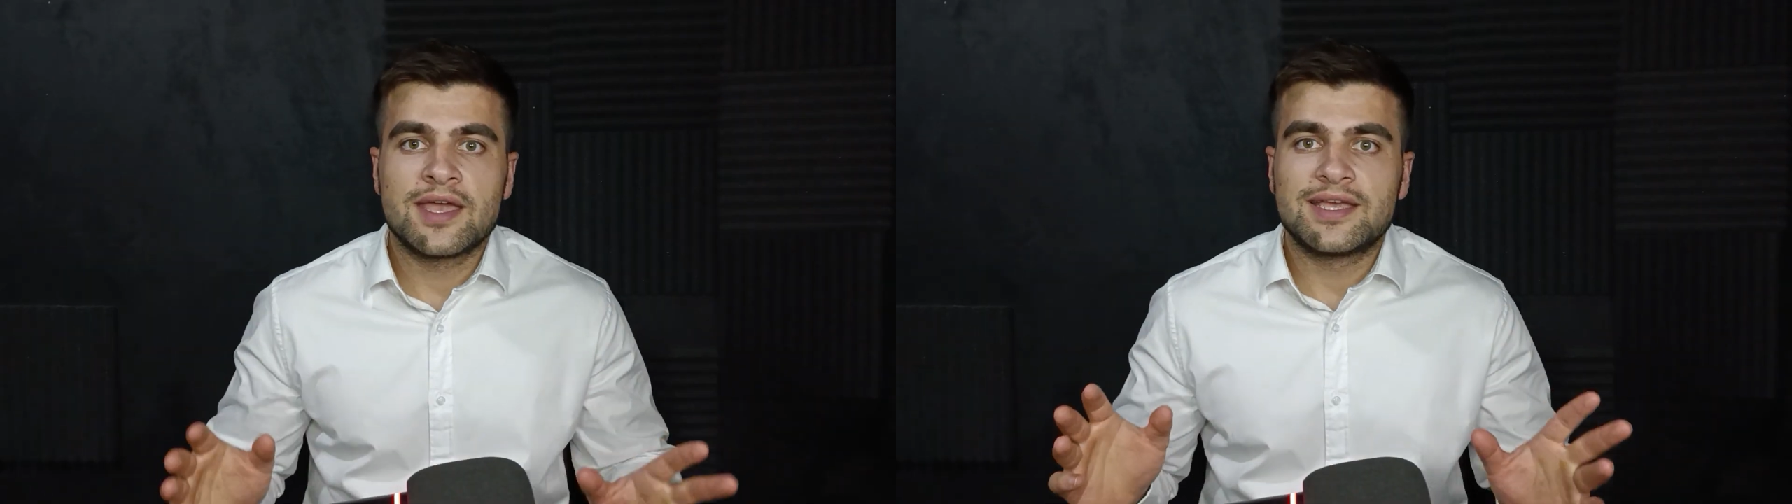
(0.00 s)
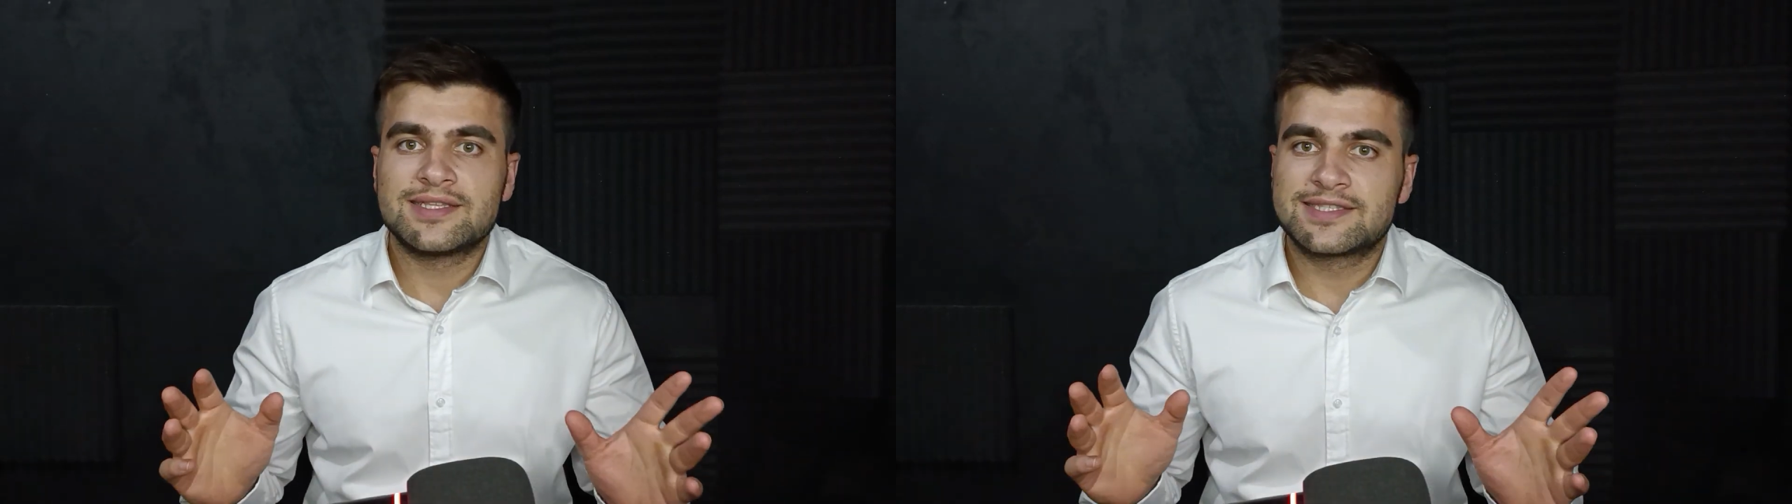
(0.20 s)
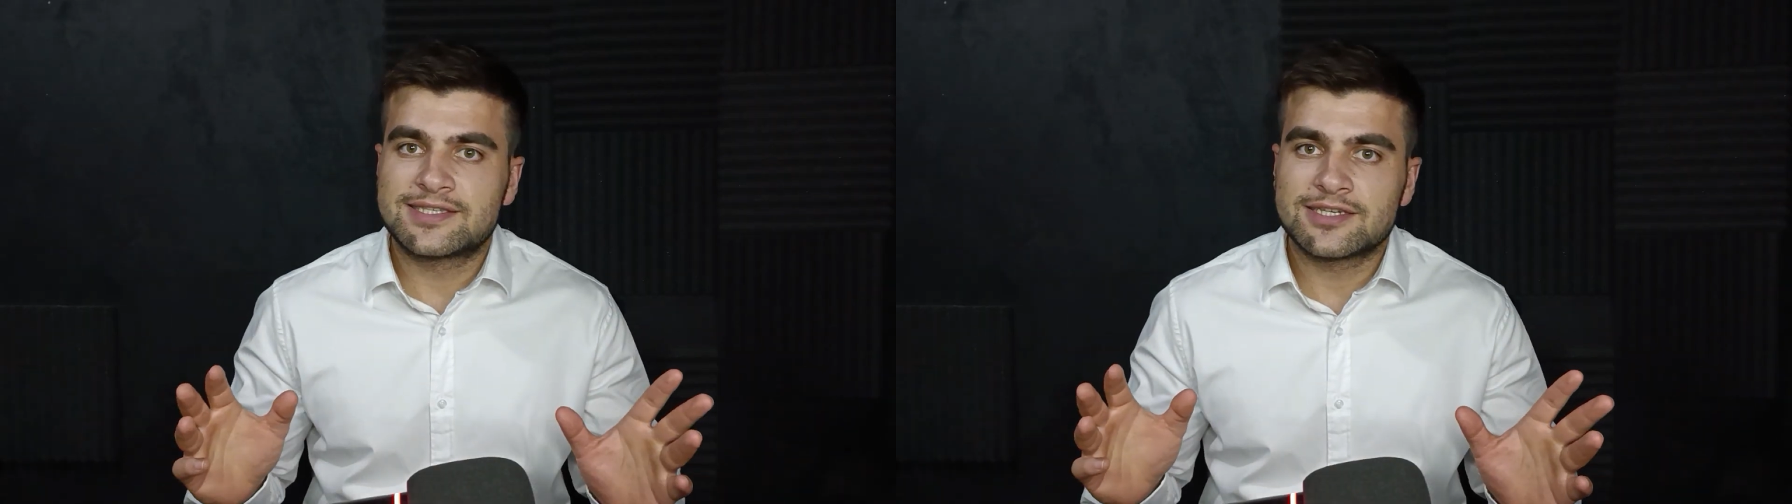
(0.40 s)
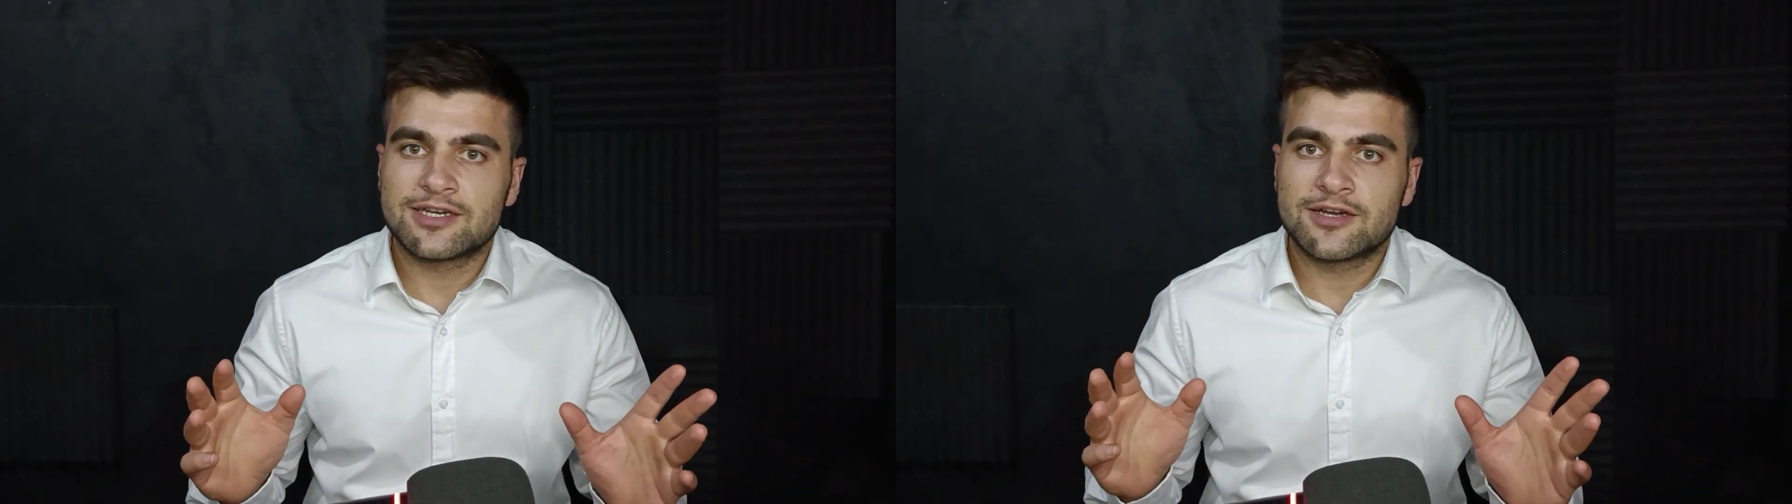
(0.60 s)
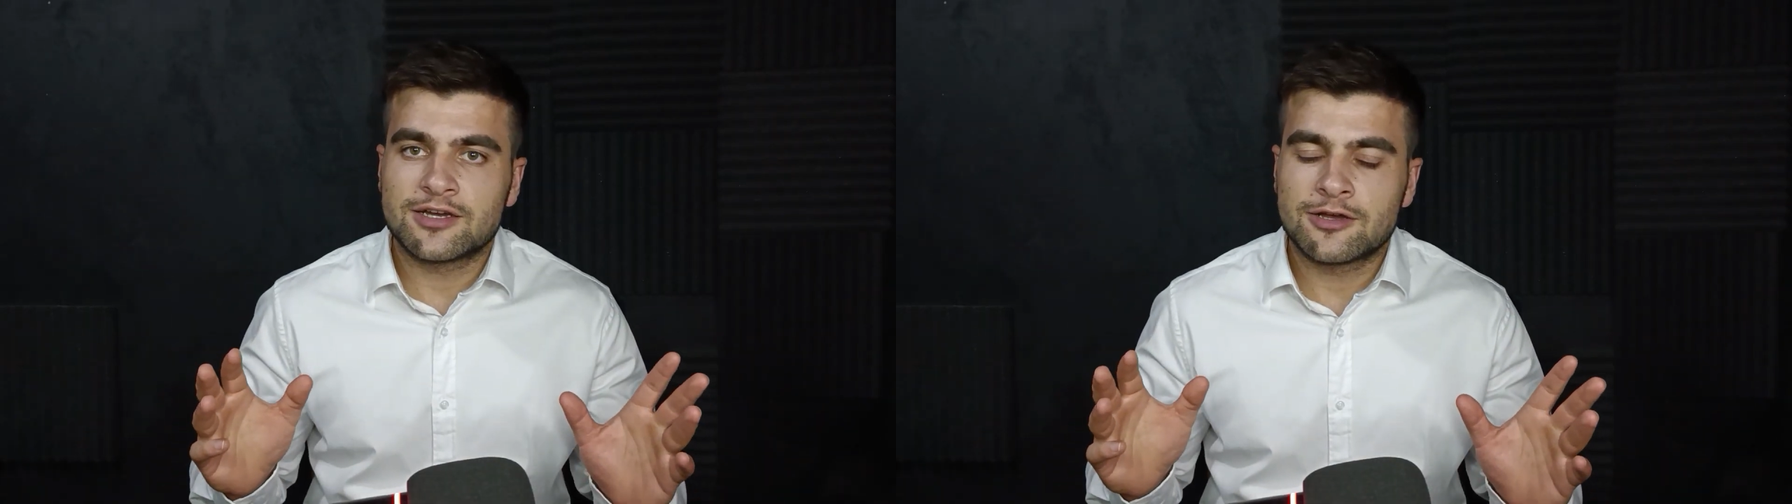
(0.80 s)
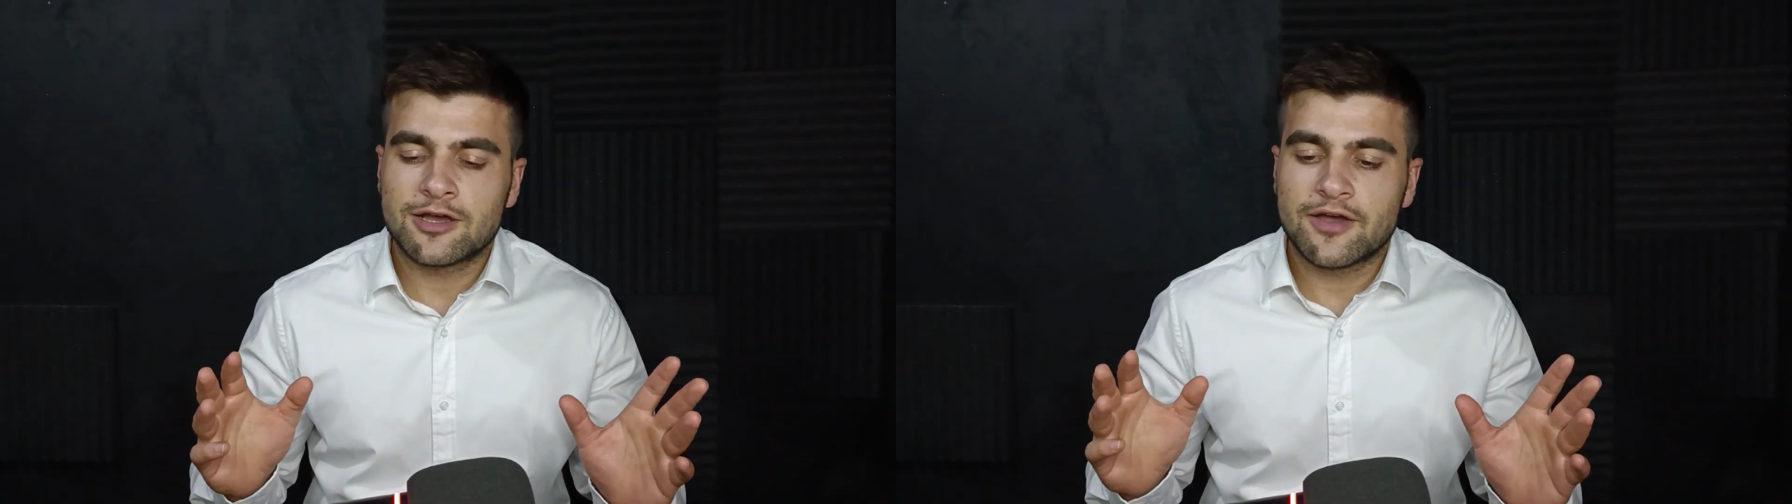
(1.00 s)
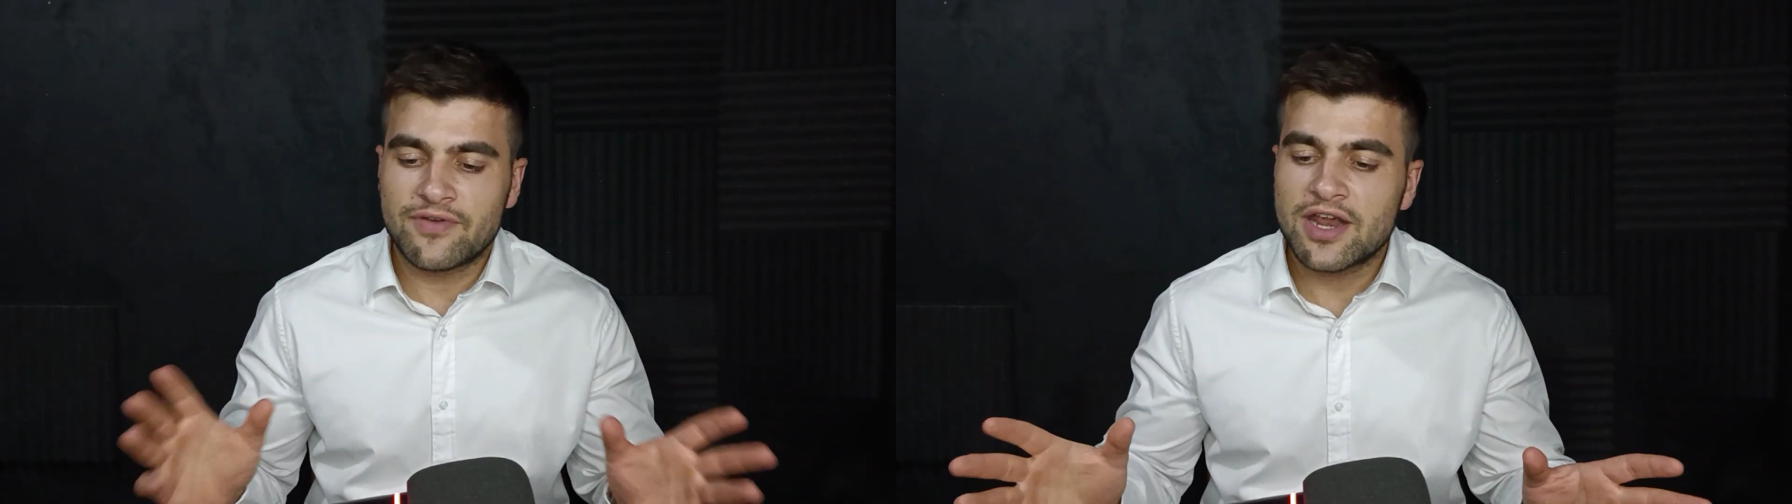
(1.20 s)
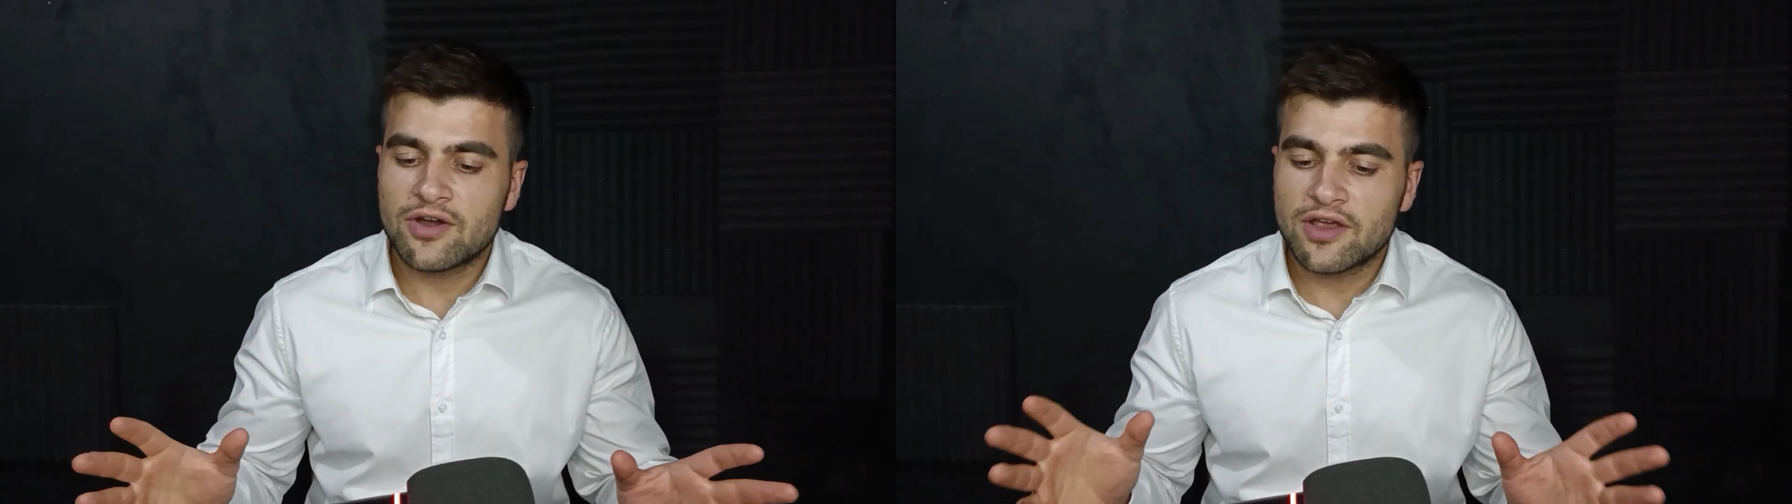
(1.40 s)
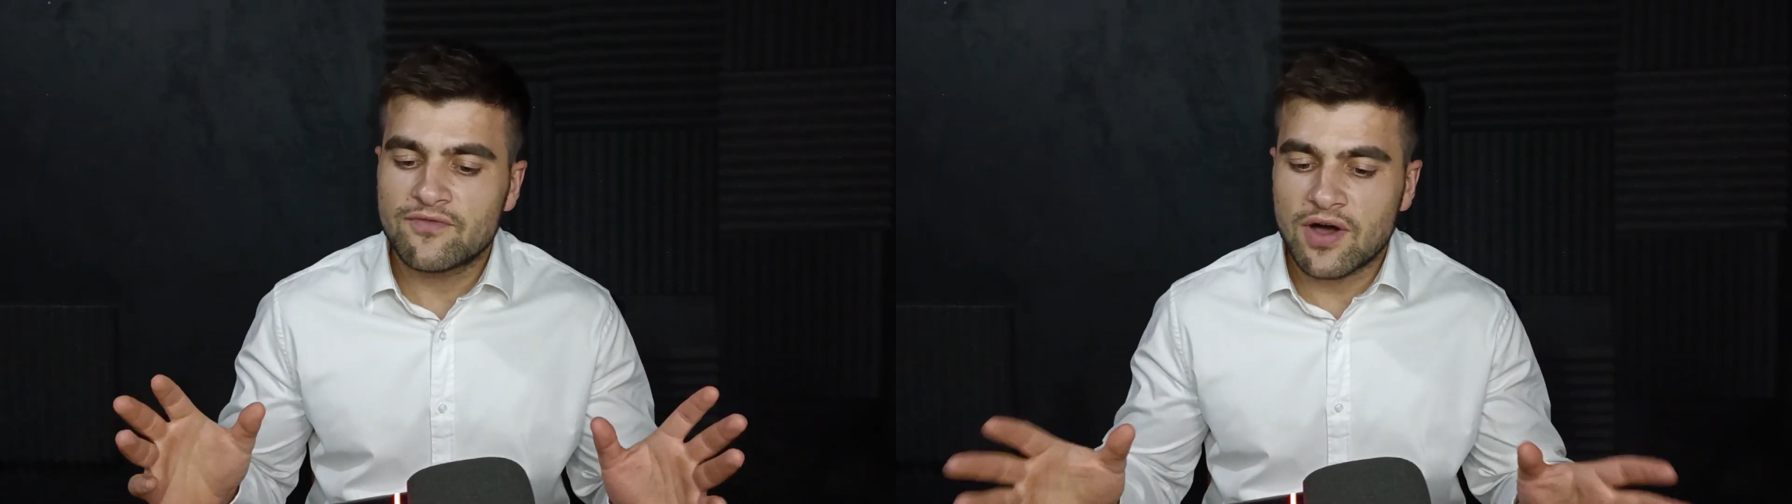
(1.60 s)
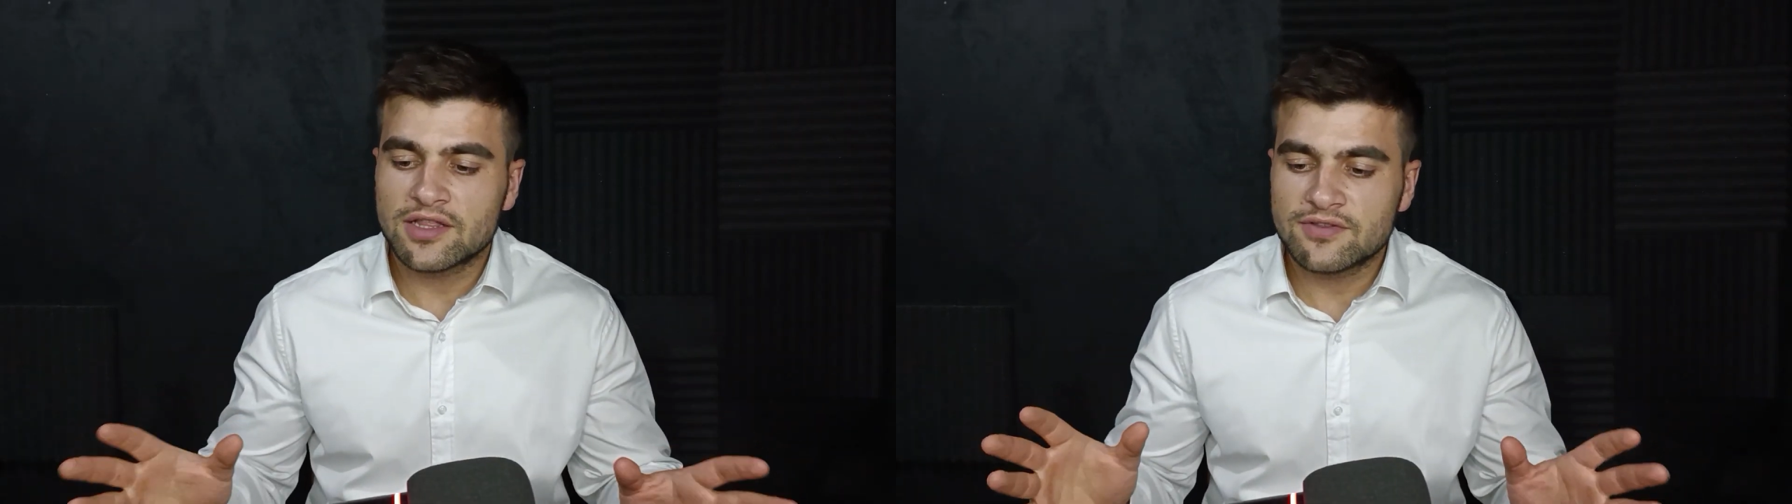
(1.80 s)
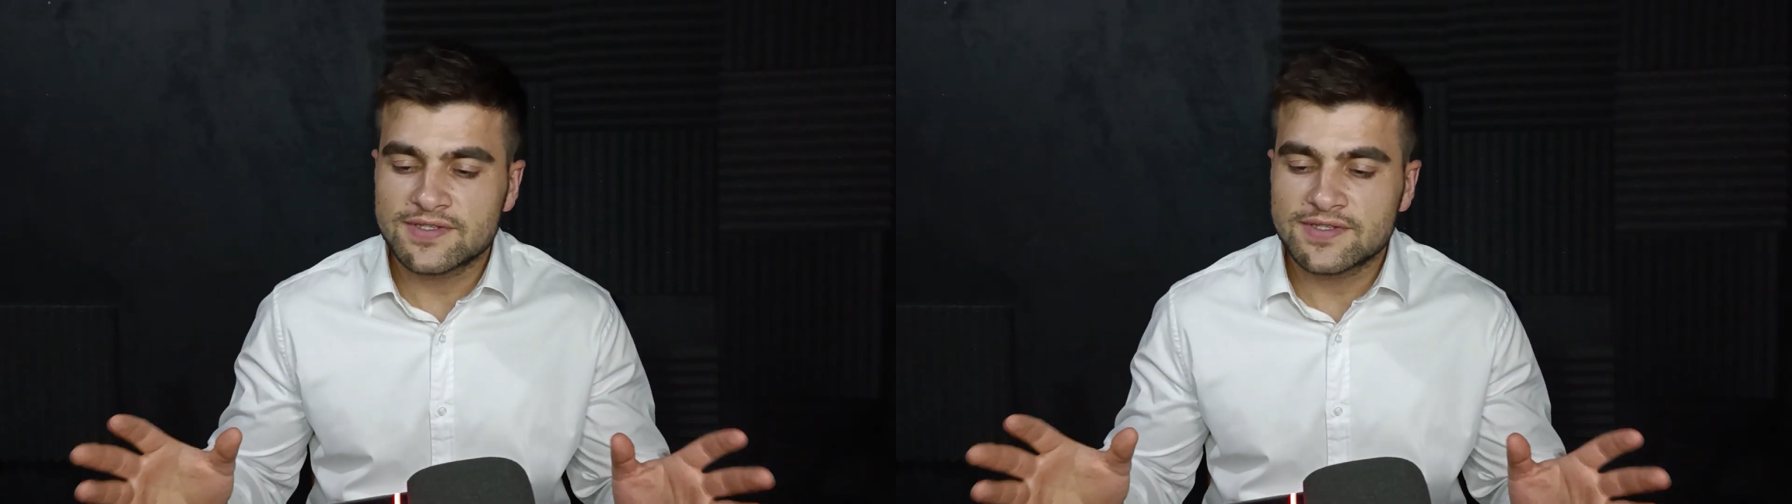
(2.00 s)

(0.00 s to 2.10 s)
It's uh, a very fun